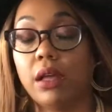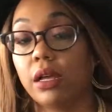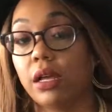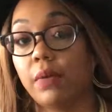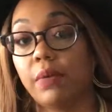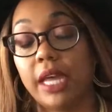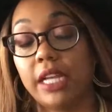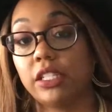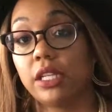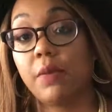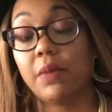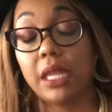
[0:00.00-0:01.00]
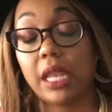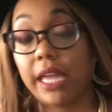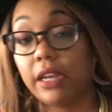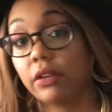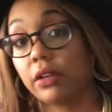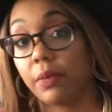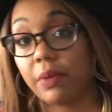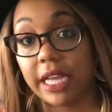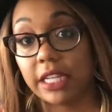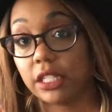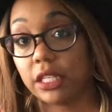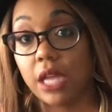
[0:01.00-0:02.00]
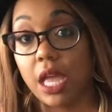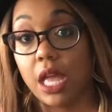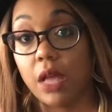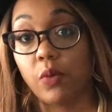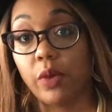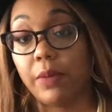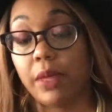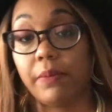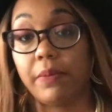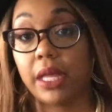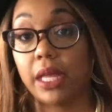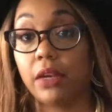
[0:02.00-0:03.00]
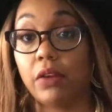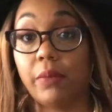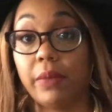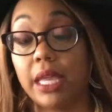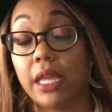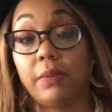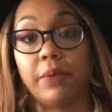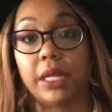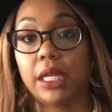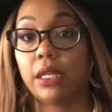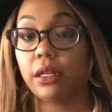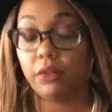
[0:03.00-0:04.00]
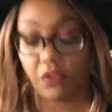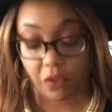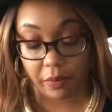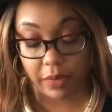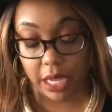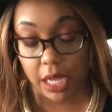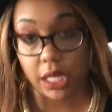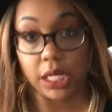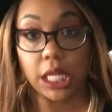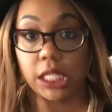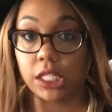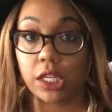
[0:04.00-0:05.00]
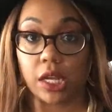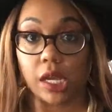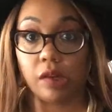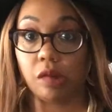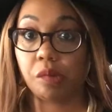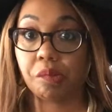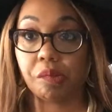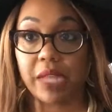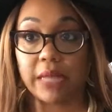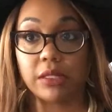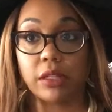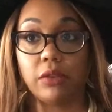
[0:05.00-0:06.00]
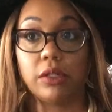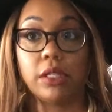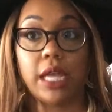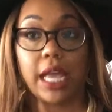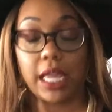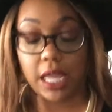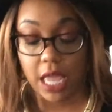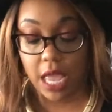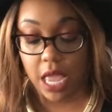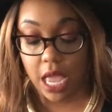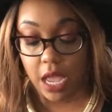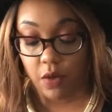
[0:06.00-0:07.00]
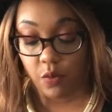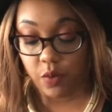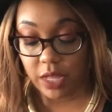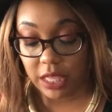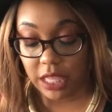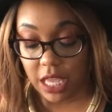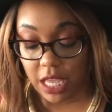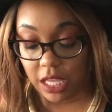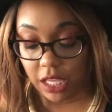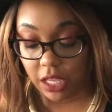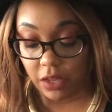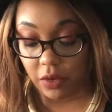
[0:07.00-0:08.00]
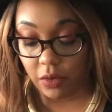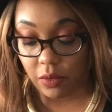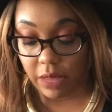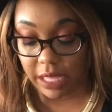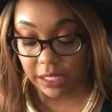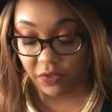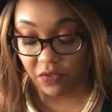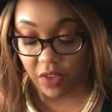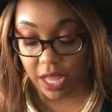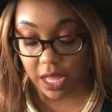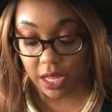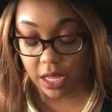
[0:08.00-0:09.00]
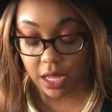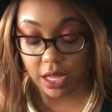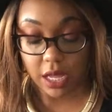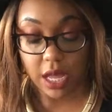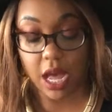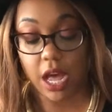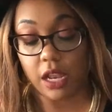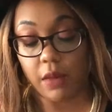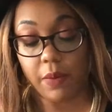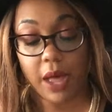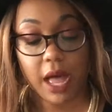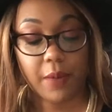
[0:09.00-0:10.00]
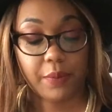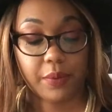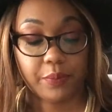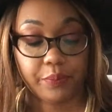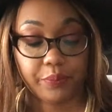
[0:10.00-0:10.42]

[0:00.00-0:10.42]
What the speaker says: complexion, lighter complexion women, or men, but for me it's a no. Absolutely not. With the cute as fuck ColourPop